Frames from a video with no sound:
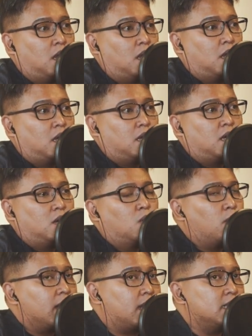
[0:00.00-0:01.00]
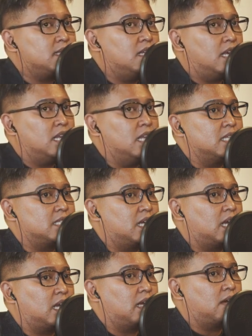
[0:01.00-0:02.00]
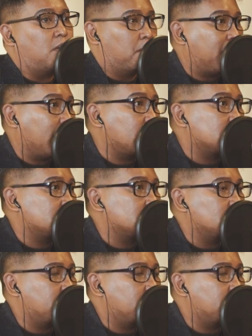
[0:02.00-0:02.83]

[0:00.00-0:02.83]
Yeah. Yeah, no one can say that it is like complex.